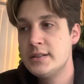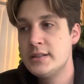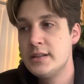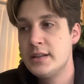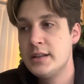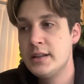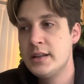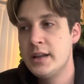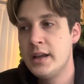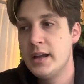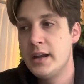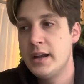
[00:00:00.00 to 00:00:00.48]

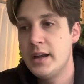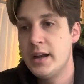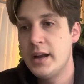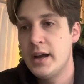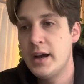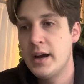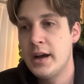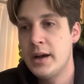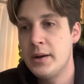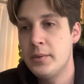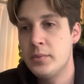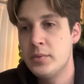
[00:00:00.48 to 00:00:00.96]
then
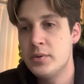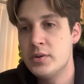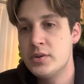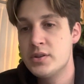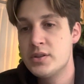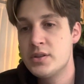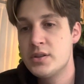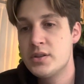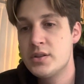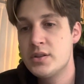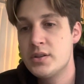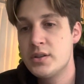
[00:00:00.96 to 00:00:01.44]
I
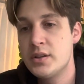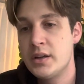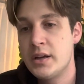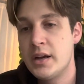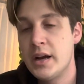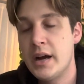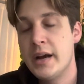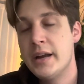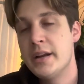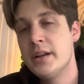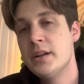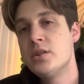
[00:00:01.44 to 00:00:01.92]
was
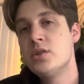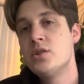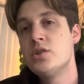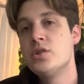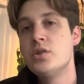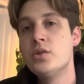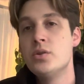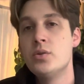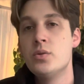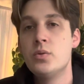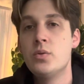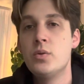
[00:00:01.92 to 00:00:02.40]
guided
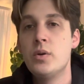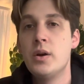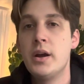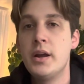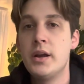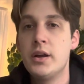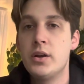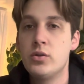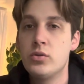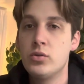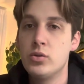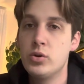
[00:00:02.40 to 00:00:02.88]
to
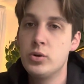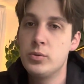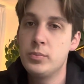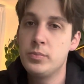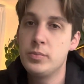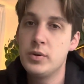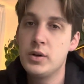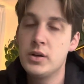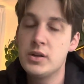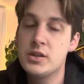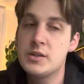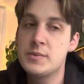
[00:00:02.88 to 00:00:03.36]

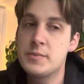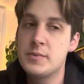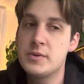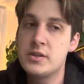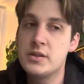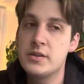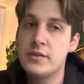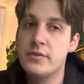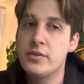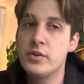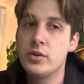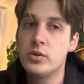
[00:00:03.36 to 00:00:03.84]
a
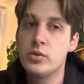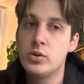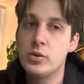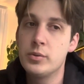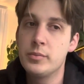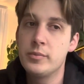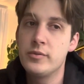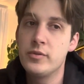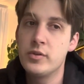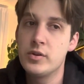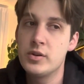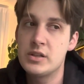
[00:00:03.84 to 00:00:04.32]
specific
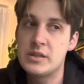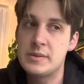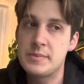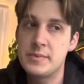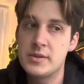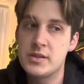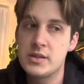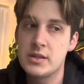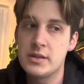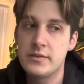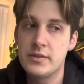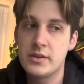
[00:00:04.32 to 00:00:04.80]
group for a
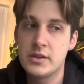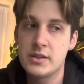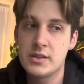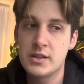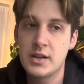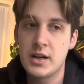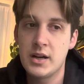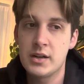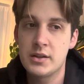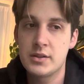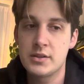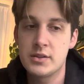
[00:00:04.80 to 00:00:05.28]
specific
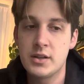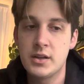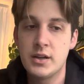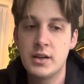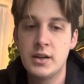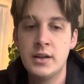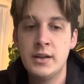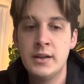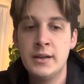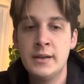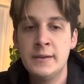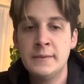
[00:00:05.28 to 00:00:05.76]
doctor.
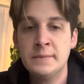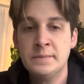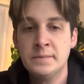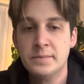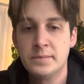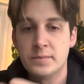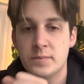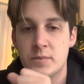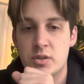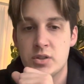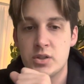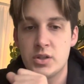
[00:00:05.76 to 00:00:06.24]

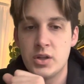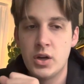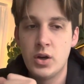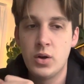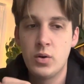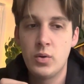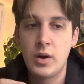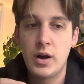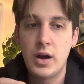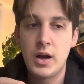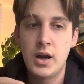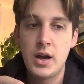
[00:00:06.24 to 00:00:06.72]

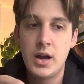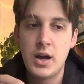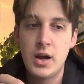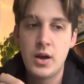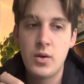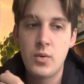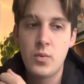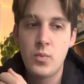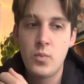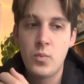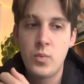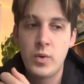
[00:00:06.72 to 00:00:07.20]
So
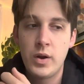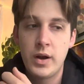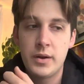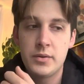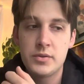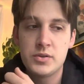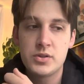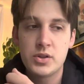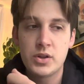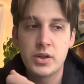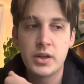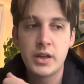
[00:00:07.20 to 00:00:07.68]
when I
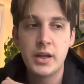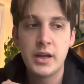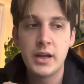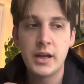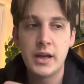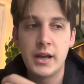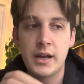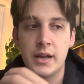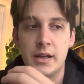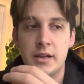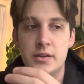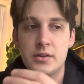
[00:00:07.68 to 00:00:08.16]
was looking
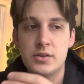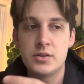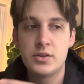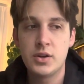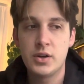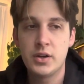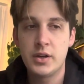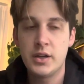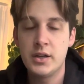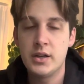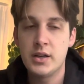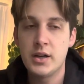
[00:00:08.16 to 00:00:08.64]
at
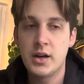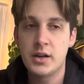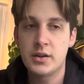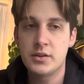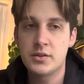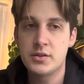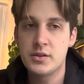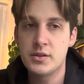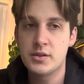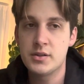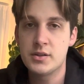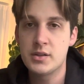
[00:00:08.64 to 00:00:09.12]
Turkey
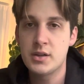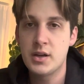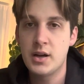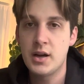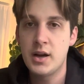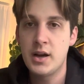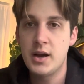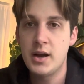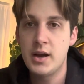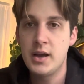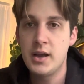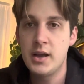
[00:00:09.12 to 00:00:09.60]
doctors,
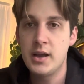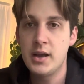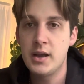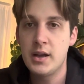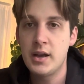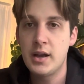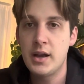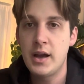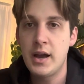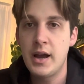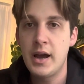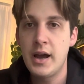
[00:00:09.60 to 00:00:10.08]
I
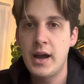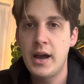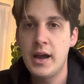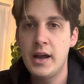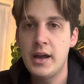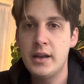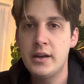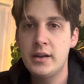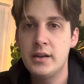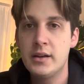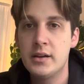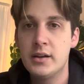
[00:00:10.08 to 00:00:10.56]

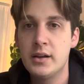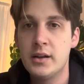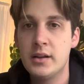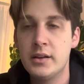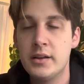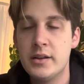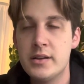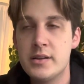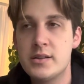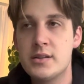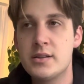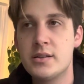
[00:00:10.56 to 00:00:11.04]
had a
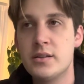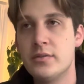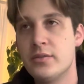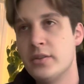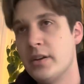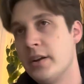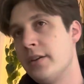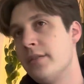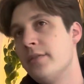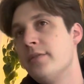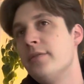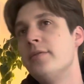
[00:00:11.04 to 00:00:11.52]
list of
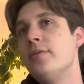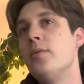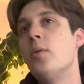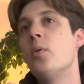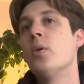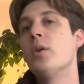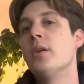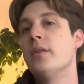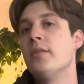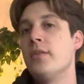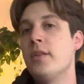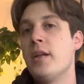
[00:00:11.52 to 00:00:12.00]
like
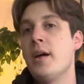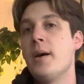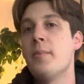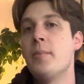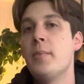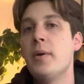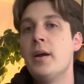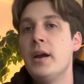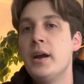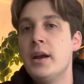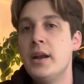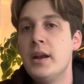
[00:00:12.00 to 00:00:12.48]
4 of them.
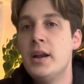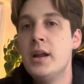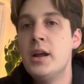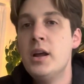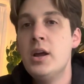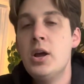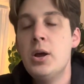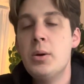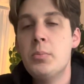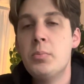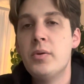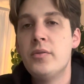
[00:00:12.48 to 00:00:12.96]
And
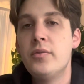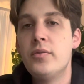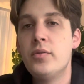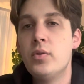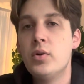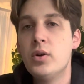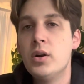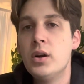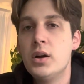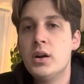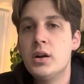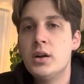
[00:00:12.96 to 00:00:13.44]

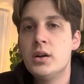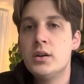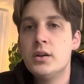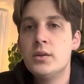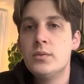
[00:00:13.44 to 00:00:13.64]
before